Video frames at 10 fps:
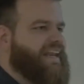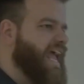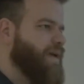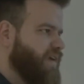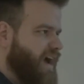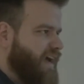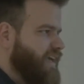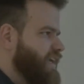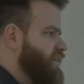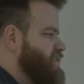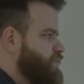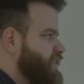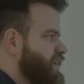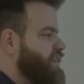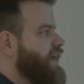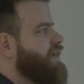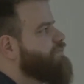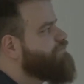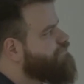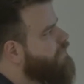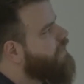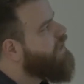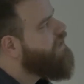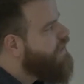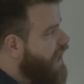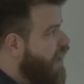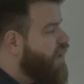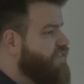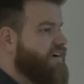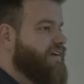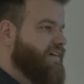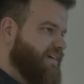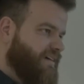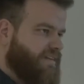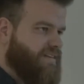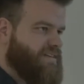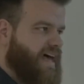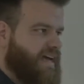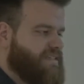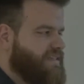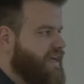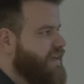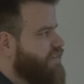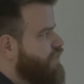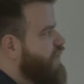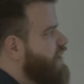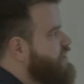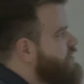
API key or something like that. However, sad state of affairs